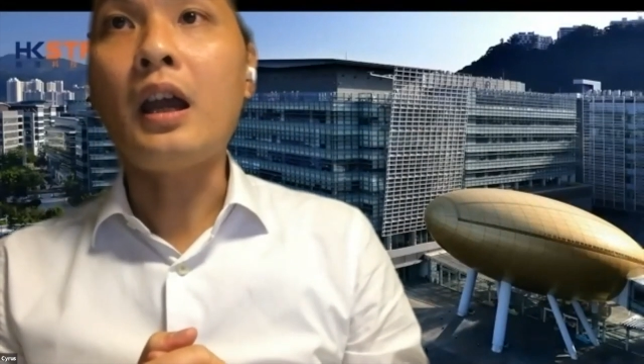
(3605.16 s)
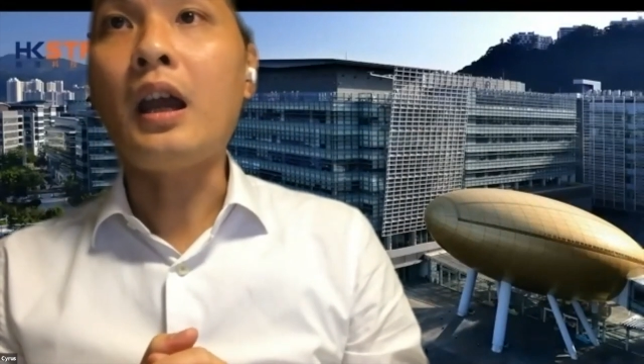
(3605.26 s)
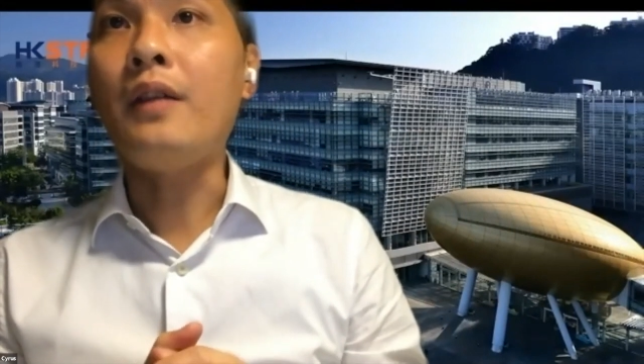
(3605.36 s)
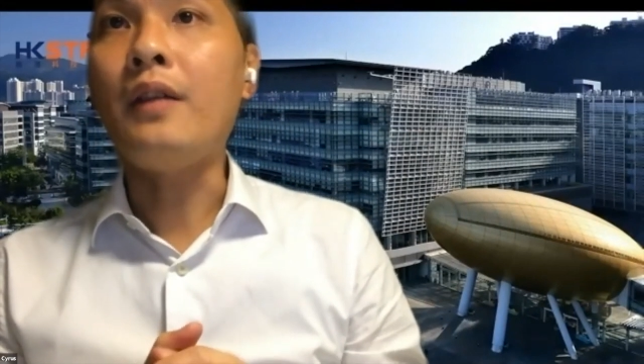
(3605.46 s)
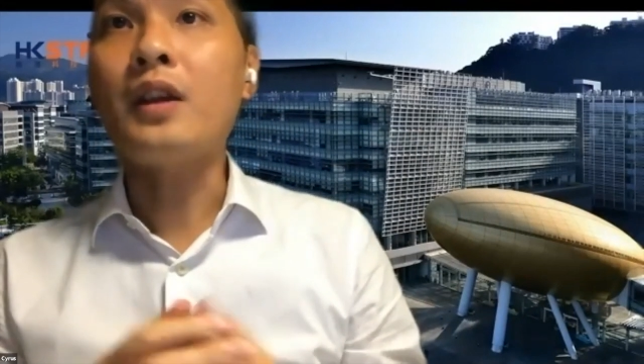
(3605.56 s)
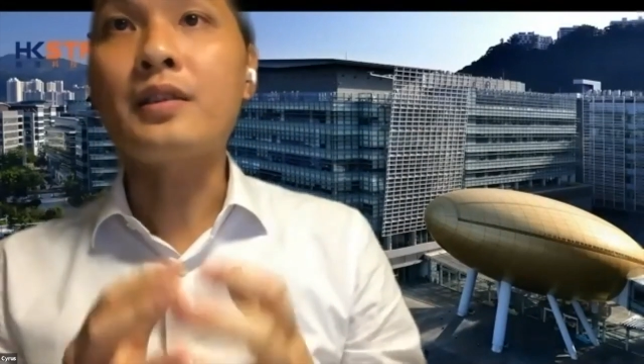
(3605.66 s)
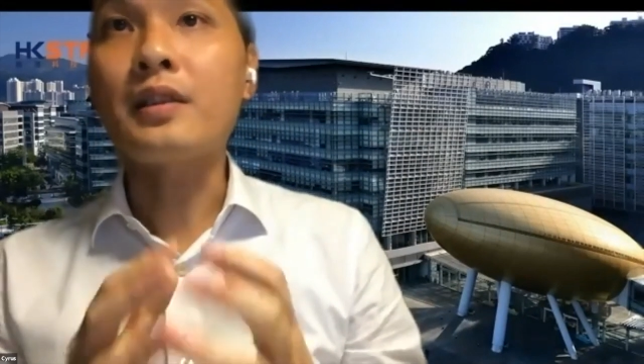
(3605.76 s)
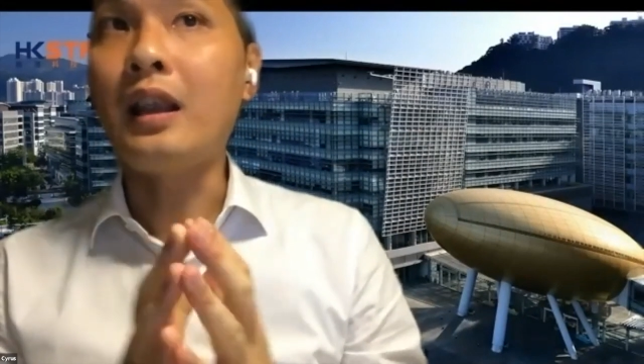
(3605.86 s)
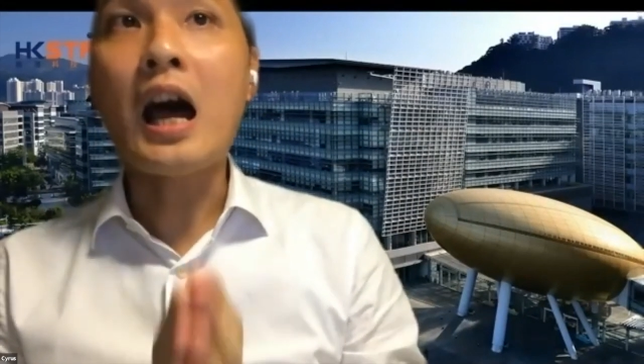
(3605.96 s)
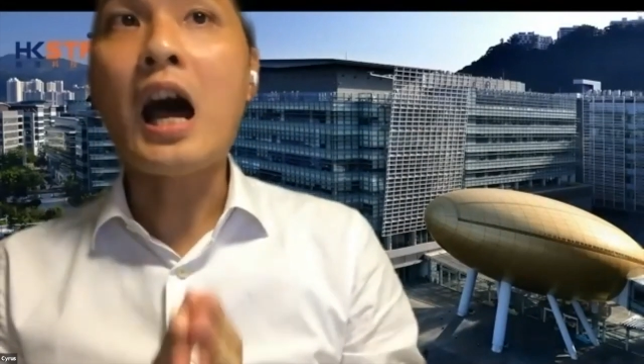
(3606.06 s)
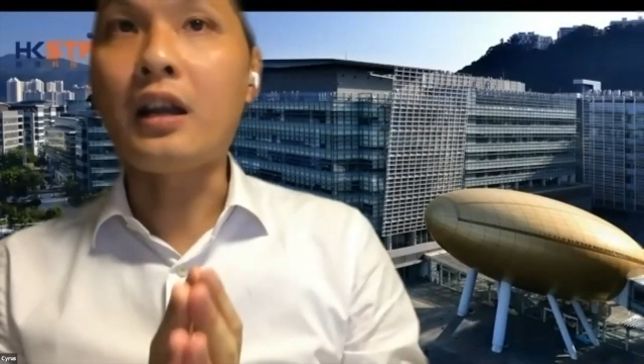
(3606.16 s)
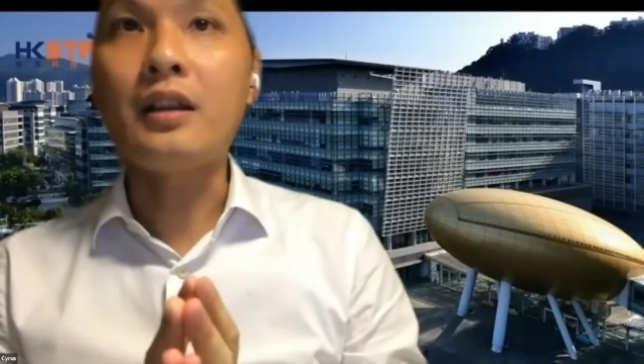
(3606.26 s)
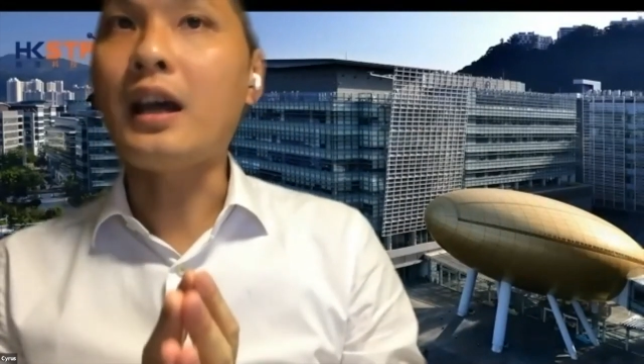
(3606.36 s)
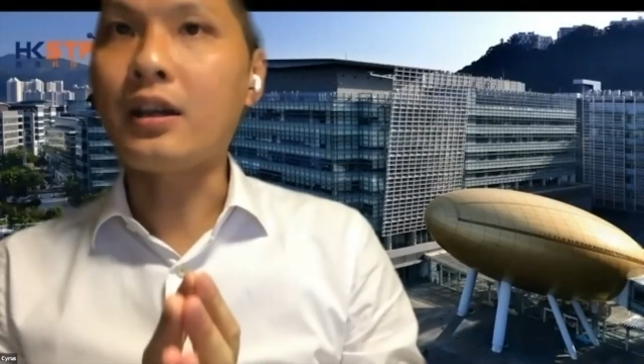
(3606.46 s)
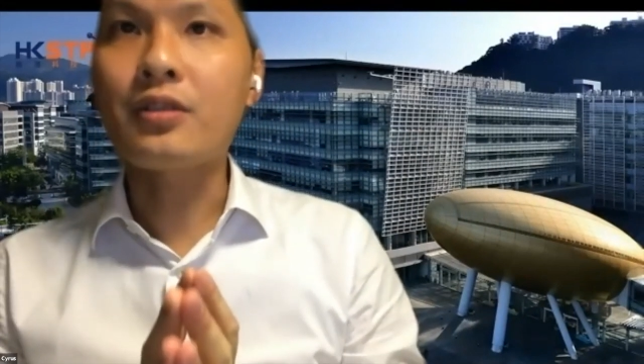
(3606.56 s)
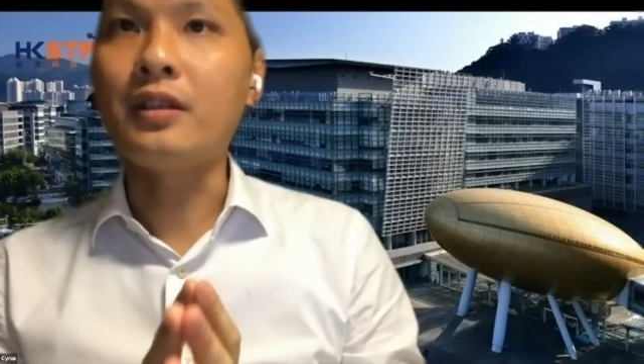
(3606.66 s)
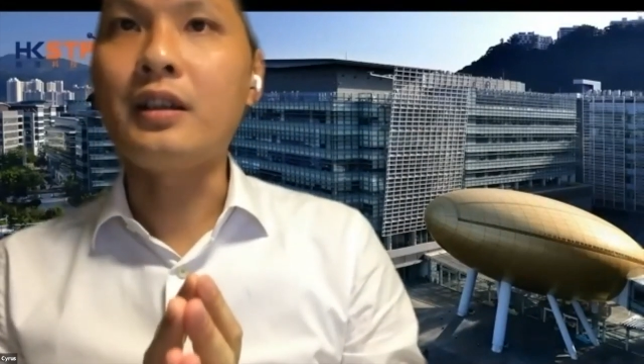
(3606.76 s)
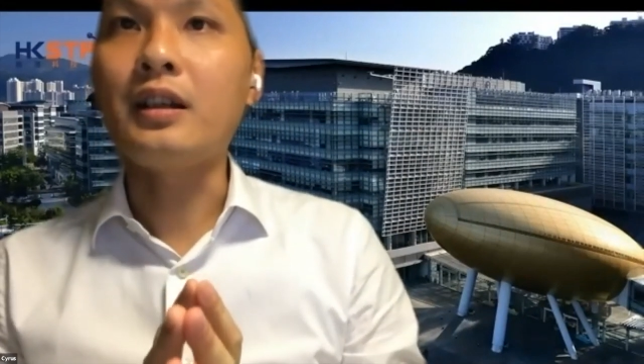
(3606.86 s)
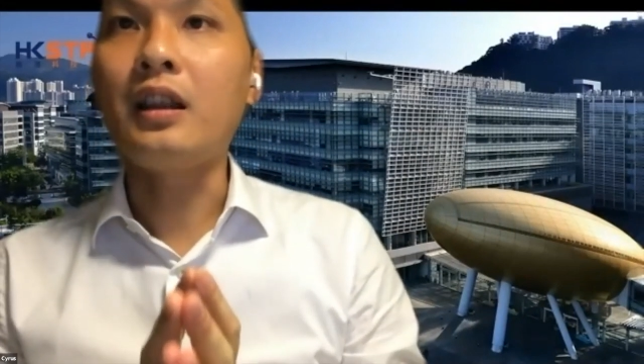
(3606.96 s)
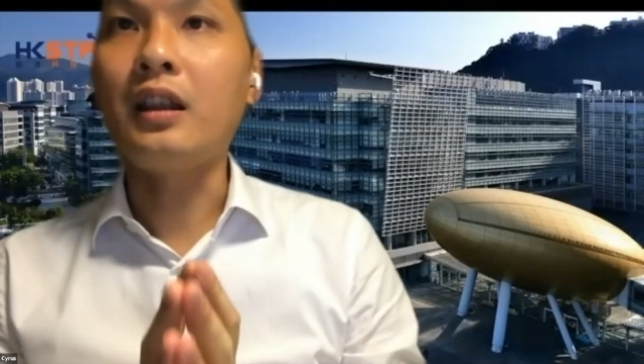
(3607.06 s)
And there's a lot
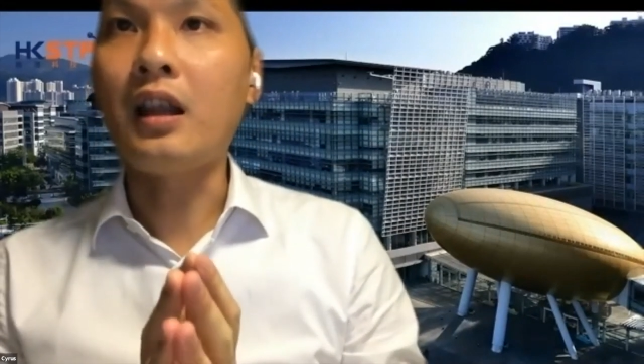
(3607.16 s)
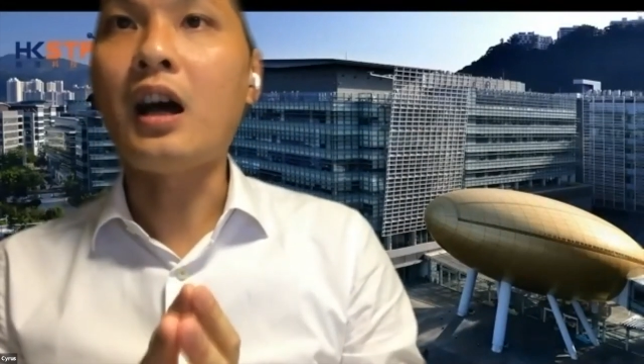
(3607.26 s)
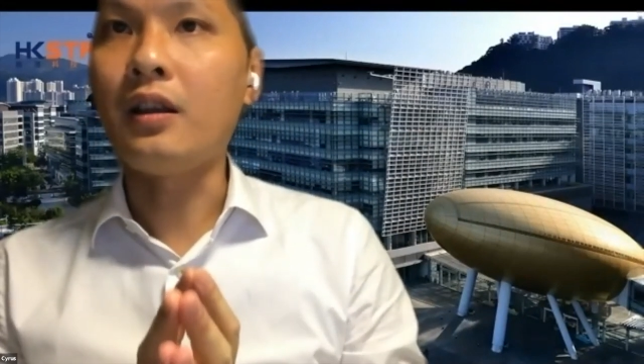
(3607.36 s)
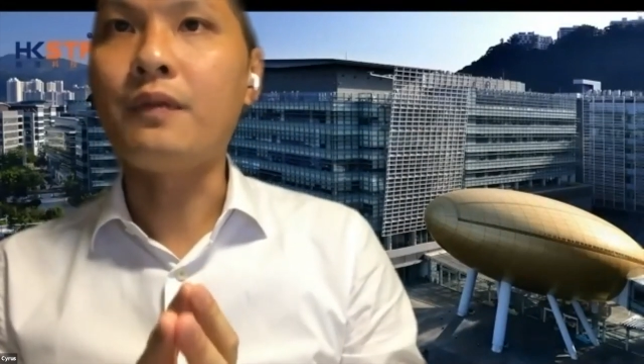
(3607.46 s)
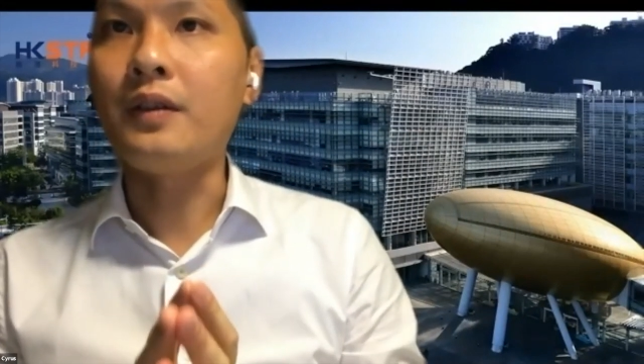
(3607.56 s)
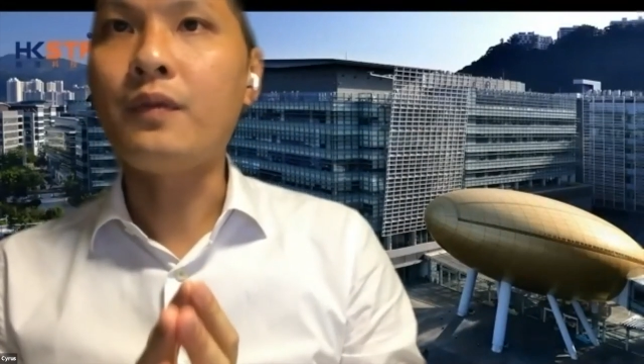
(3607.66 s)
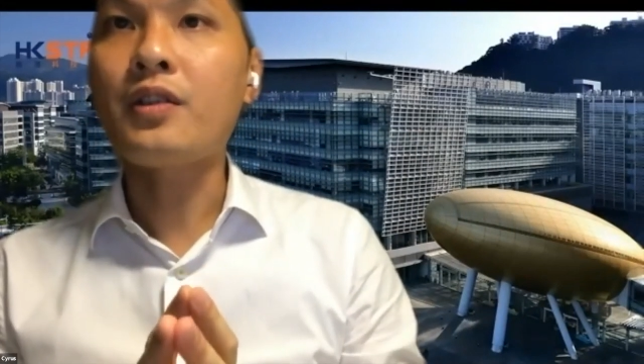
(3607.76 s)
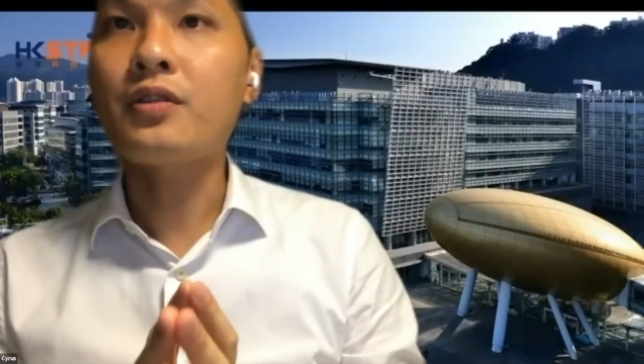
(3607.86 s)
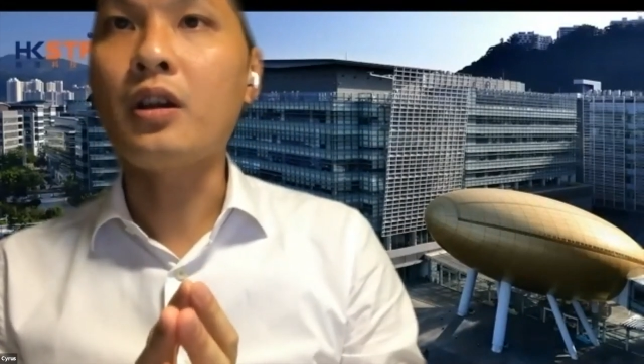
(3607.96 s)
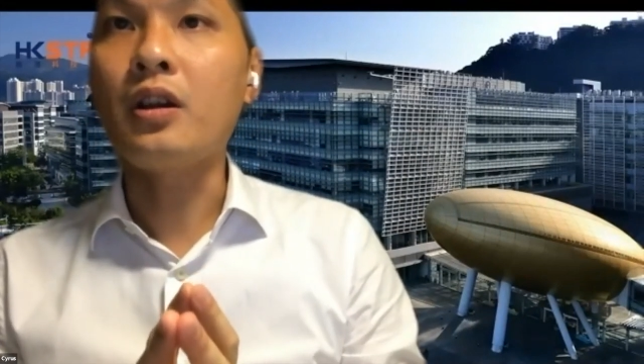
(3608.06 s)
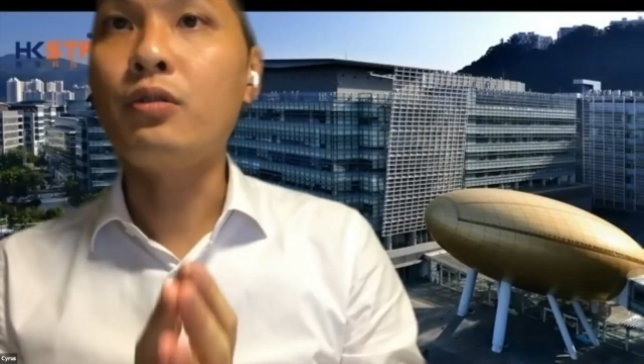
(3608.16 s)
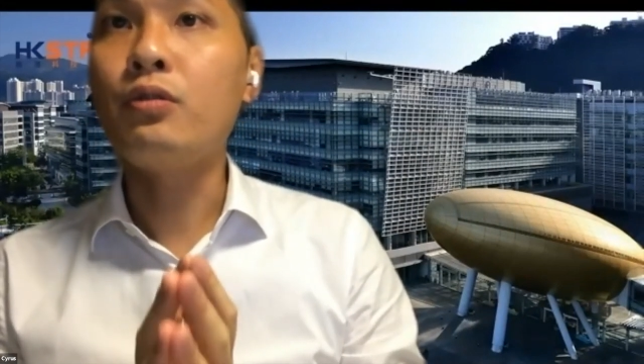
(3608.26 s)
of investors